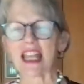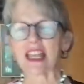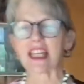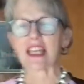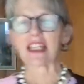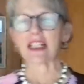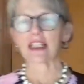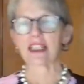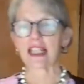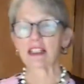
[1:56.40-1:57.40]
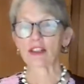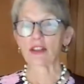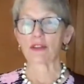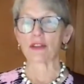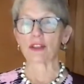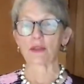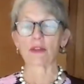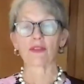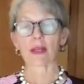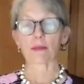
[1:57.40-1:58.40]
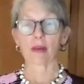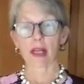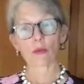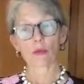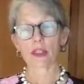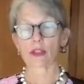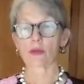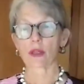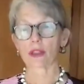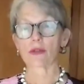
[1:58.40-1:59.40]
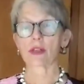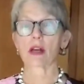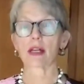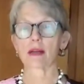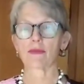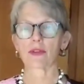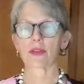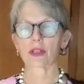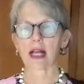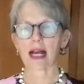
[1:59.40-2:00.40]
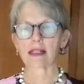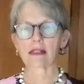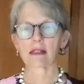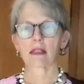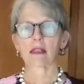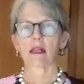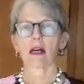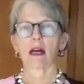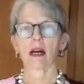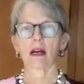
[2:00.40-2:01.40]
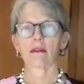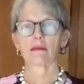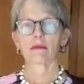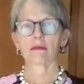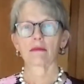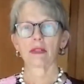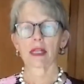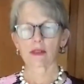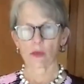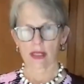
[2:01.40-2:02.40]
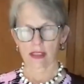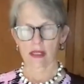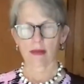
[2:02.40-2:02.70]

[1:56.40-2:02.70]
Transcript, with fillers: the link to the to Eventbrite, which is where you sign up for the class uh, next Wednesday,